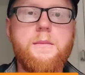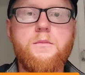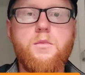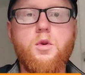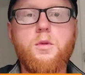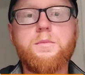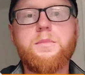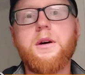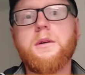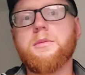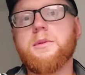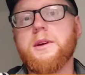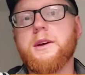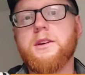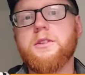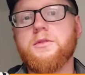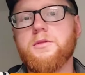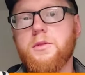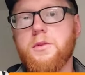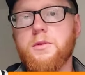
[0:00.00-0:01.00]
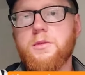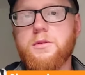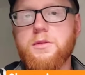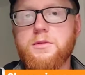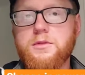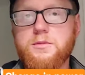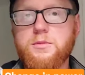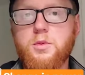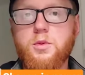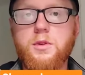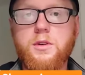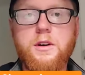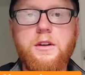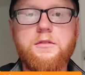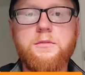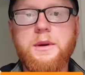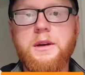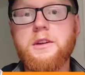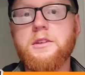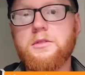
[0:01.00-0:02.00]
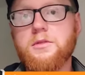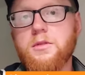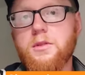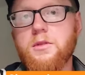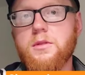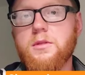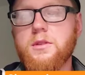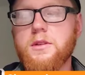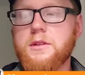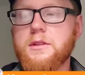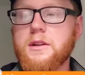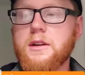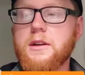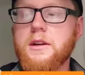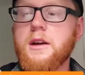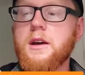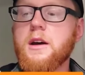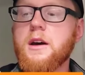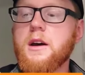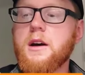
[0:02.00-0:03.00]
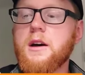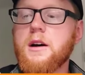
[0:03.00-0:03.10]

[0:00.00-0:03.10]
more public control. It was more government control. And then